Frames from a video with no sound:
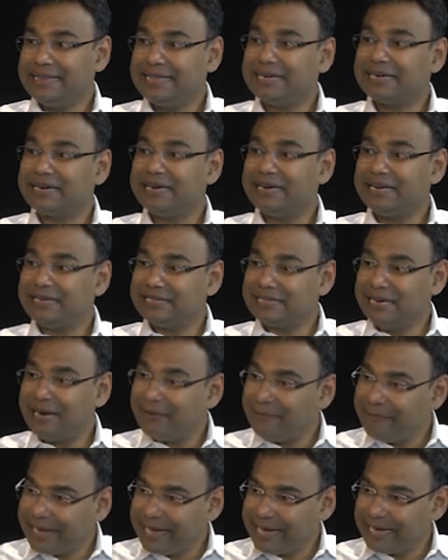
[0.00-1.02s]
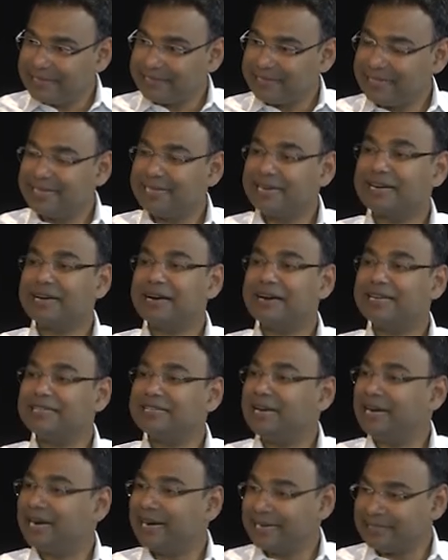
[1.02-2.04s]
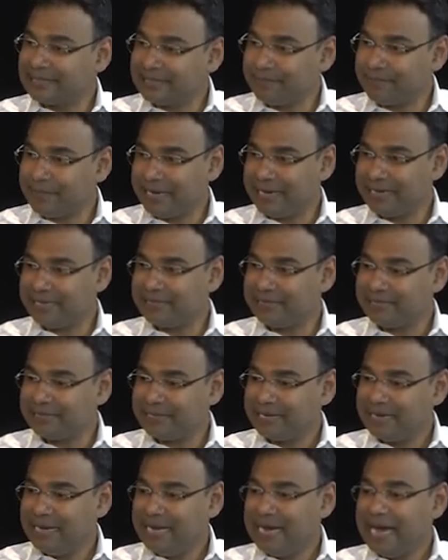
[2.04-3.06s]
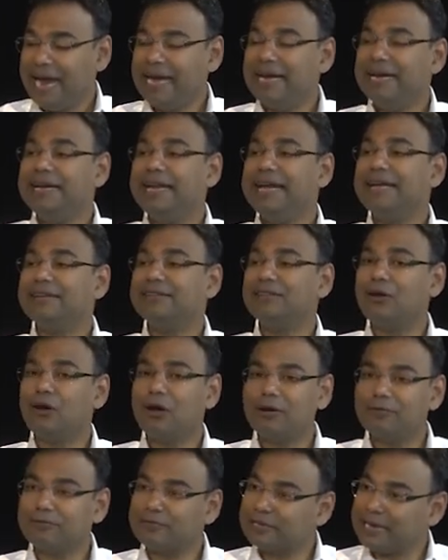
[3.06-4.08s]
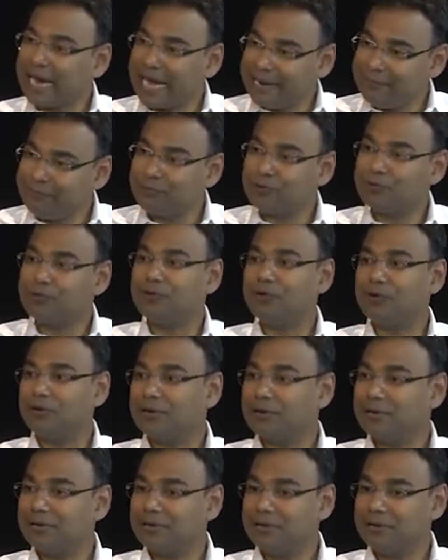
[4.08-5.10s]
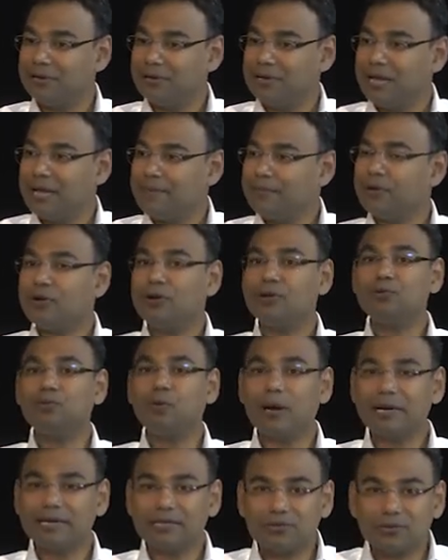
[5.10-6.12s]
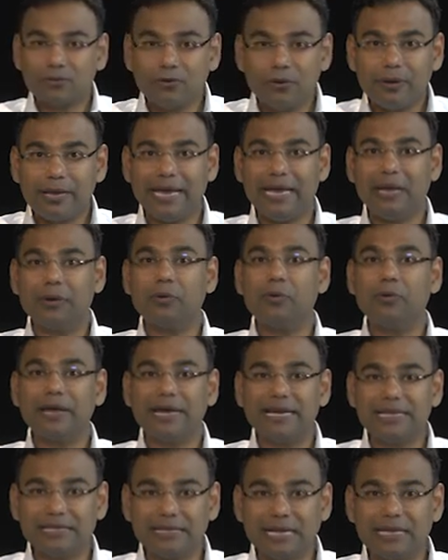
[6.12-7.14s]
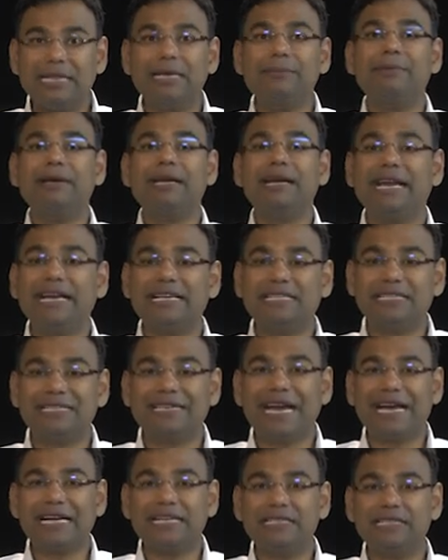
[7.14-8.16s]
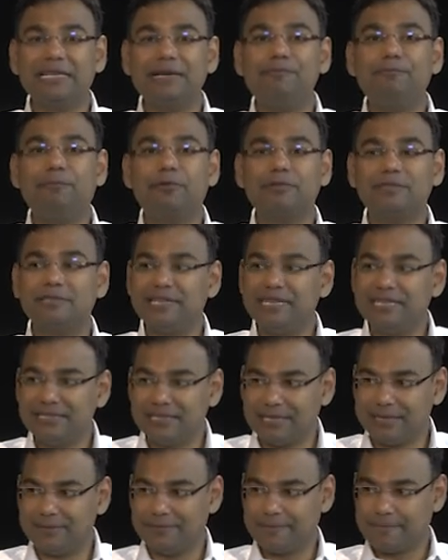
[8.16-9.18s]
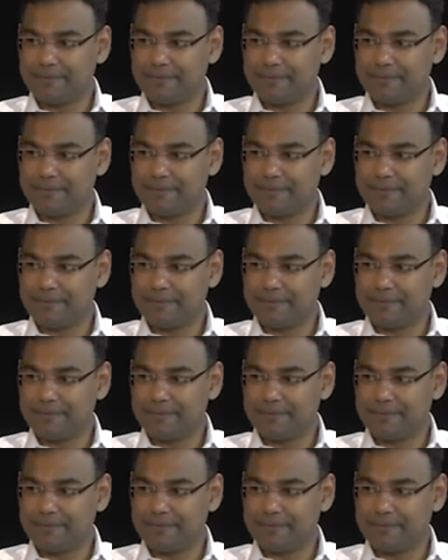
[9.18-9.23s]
the traditional ways and the traditional recipes, and it takes a lot of time to cook, because what is cooking? Cooking is nothing but an extraction procedure.